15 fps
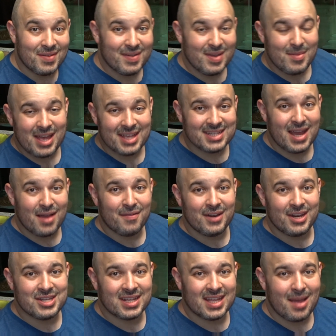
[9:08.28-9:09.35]
female's now
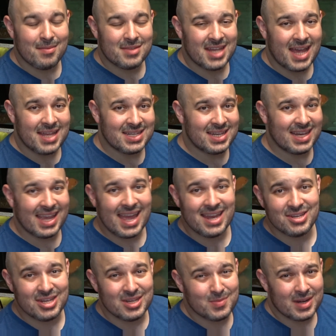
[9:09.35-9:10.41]
finished acclimatising again.
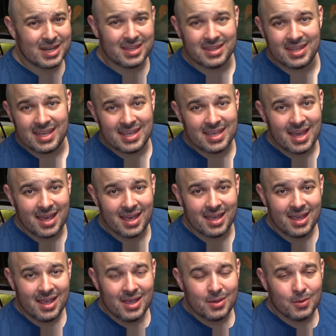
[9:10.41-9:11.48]
She's been in the
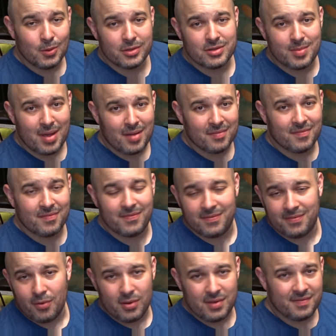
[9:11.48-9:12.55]
water about
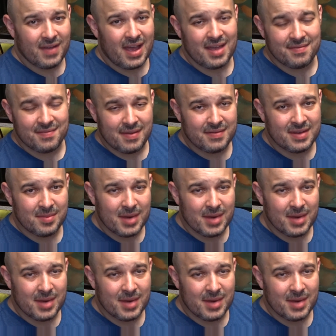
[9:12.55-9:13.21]
45-50